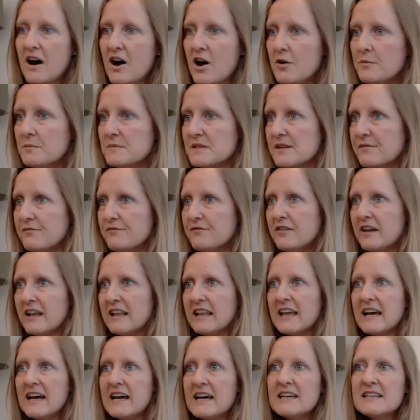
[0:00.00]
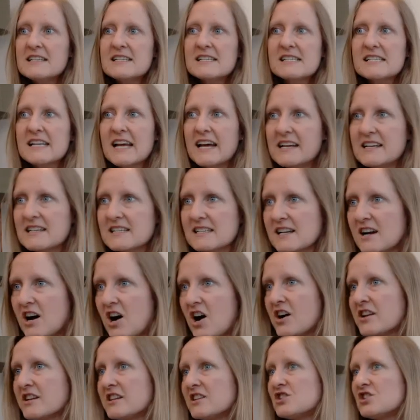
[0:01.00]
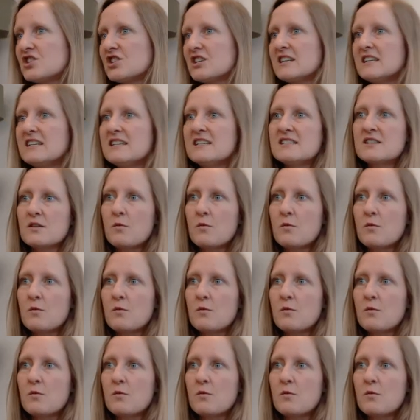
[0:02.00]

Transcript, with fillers: Homes and Villas, Sykes Cottages,